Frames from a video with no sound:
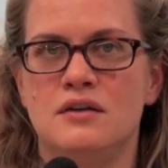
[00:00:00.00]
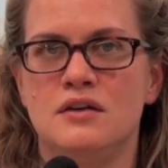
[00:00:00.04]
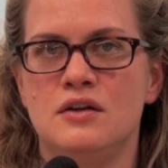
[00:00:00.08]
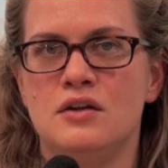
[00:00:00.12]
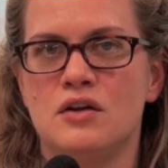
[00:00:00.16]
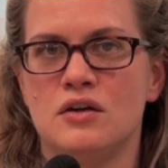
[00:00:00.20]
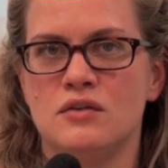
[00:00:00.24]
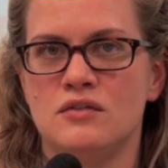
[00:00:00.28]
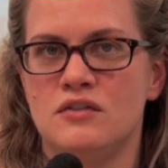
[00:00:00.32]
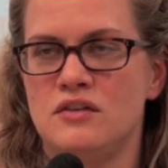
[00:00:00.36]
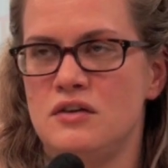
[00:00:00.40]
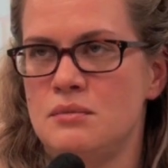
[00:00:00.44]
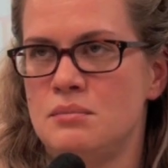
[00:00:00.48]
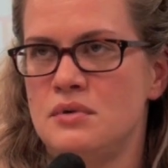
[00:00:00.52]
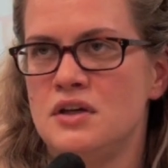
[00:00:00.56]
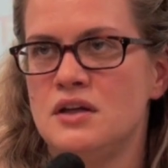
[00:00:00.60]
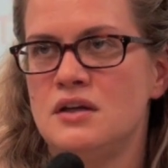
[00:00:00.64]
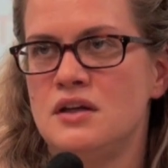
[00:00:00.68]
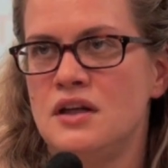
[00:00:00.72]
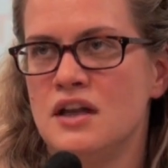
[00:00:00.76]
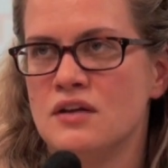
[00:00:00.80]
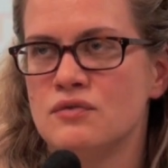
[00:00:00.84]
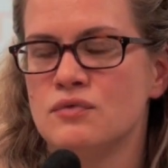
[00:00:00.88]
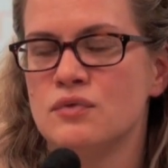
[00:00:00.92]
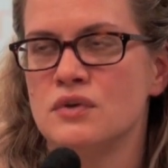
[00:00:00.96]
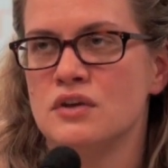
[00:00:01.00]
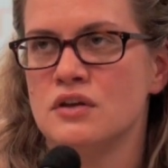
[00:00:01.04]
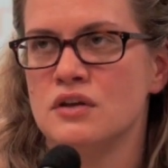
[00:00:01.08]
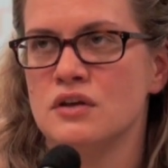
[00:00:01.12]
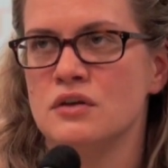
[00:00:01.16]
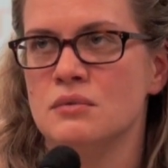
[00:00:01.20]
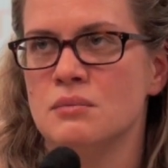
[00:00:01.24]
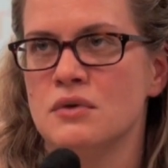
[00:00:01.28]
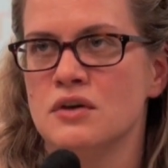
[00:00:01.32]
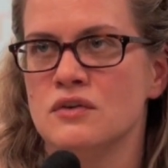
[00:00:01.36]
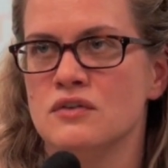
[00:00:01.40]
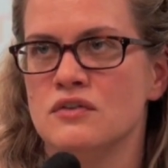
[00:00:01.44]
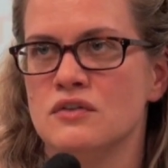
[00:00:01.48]
you know, deeply in love with
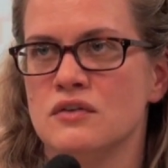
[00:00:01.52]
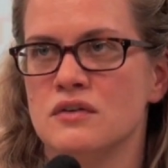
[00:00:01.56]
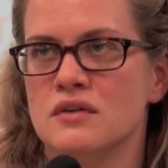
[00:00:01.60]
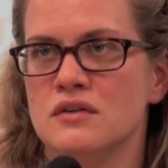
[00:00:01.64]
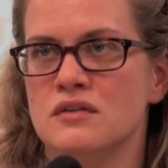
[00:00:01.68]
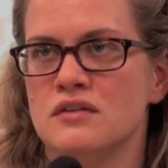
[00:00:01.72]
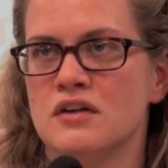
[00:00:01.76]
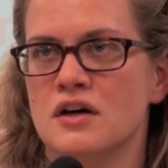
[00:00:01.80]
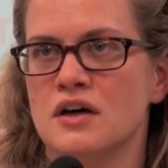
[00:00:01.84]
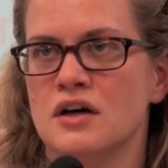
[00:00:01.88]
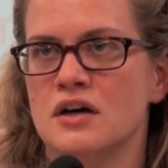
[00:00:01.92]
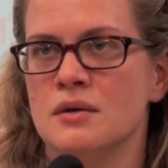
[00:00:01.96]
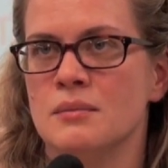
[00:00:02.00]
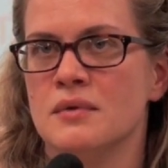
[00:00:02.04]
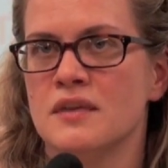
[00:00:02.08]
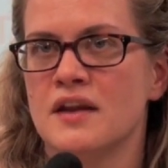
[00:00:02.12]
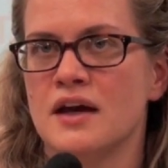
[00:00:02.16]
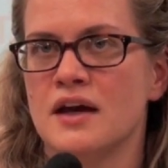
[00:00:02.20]
you most of the time.